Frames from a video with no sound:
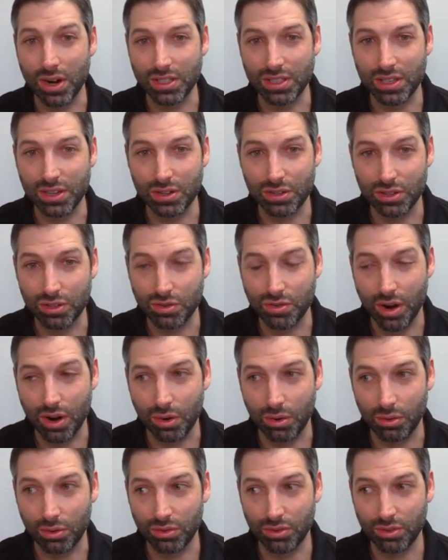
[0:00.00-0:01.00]
I see your
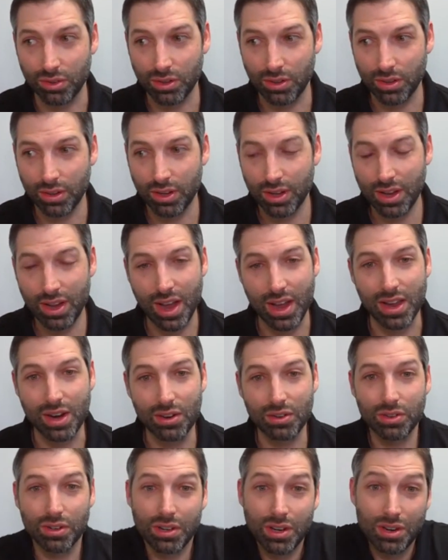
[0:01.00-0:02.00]
struggles. Hey,
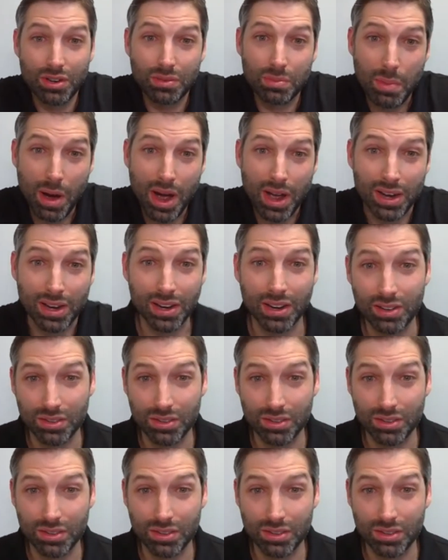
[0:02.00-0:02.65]
here's mine.